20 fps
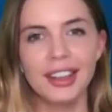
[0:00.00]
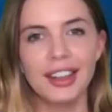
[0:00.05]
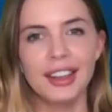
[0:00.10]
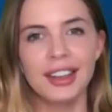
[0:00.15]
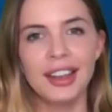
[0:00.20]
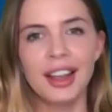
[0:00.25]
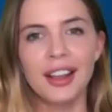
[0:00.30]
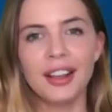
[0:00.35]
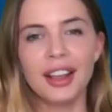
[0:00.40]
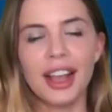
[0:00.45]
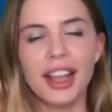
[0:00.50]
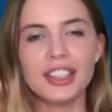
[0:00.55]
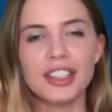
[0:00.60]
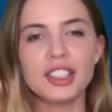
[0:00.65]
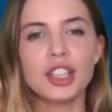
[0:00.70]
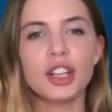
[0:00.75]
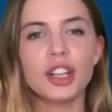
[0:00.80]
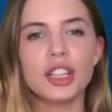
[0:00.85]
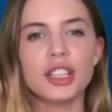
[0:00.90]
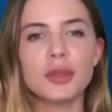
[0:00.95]
Now, guys,
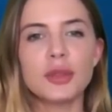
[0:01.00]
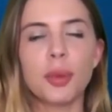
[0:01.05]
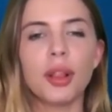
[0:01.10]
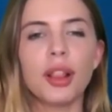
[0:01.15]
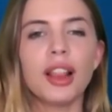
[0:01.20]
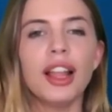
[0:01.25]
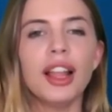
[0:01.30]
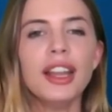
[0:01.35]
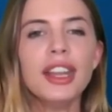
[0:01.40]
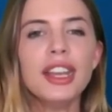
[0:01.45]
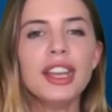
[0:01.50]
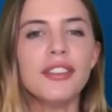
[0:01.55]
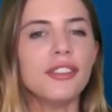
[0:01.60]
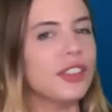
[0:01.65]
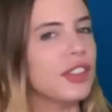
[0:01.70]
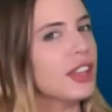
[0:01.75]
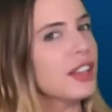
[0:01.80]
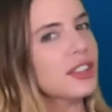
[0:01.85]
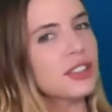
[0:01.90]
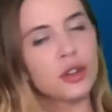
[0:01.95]
there is plenty of
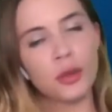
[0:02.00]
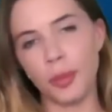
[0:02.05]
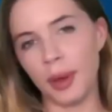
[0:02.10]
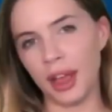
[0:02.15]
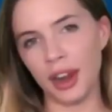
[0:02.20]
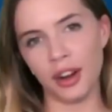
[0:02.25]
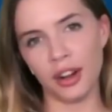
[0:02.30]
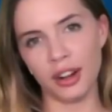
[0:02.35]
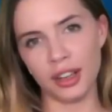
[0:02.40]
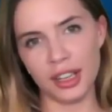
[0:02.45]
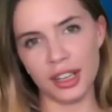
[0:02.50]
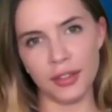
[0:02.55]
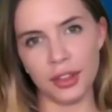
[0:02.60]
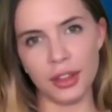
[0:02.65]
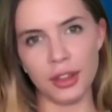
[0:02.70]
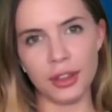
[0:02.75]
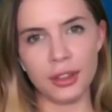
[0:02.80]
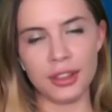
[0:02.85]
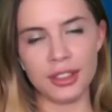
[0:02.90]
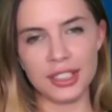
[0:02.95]
things to bet on, even
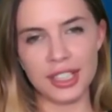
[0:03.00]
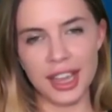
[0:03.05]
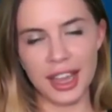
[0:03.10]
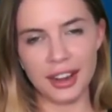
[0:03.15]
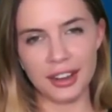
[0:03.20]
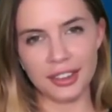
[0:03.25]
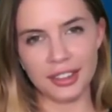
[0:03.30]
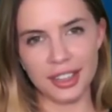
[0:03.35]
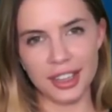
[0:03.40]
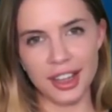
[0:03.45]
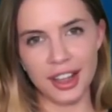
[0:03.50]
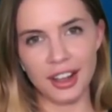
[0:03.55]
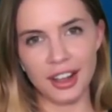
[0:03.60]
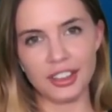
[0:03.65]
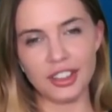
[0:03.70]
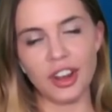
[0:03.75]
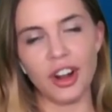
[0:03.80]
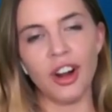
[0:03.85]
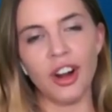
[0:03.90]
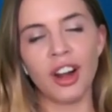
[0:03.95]
though the Seattle
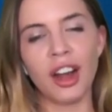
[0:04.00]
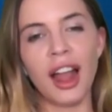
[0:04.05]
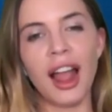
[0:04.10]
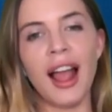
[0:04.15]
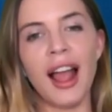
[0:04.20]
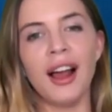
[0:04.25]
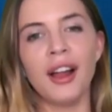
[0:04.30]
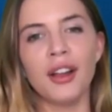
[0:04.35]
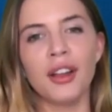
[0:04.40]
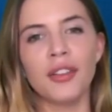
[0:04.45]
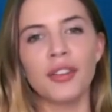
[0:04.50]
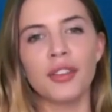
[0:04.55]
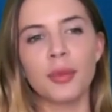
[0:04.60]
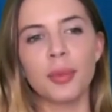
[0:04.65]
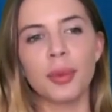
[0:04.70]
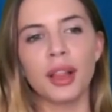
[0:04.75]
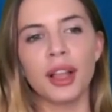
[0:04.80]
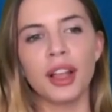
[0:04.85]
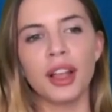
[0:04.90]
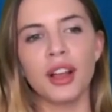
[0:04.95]
Seahawks are out of the
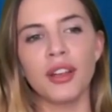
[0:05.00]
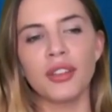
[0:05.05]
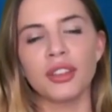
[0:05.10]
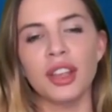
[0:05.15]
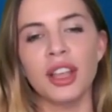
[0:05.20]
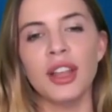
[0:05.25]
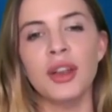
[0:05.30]
playoffs.